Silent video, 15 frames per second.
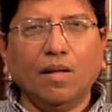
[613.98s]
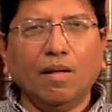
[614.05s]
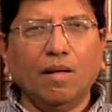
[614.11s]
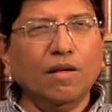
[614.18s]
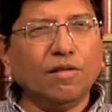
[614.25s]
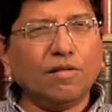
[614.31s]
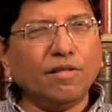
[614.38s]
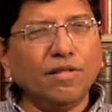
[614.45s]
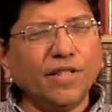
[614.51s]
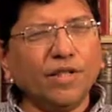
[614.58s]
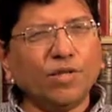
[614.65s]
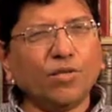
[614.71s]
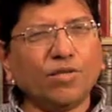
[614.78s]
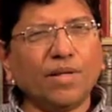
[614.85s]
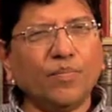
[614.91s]
listening
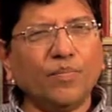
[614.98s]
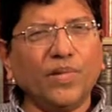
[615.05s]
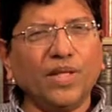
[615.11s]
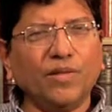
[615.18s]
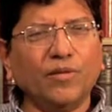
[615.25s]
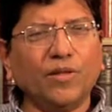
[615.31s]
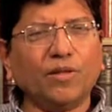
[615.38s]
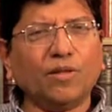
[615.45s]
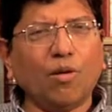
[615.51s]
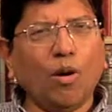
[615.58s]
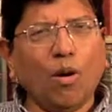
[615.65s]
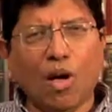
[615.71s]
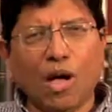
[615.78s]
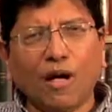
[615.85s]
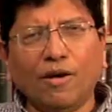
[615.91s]
to something with
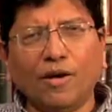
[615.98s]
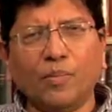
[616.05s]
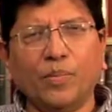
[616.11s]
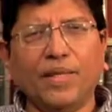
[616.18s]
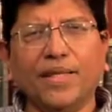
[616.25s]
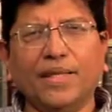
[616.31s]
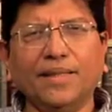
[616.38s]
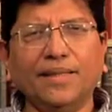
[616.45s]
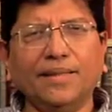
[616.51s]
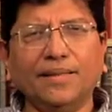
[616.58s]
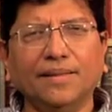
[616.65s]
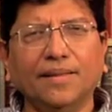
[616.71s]
all our being.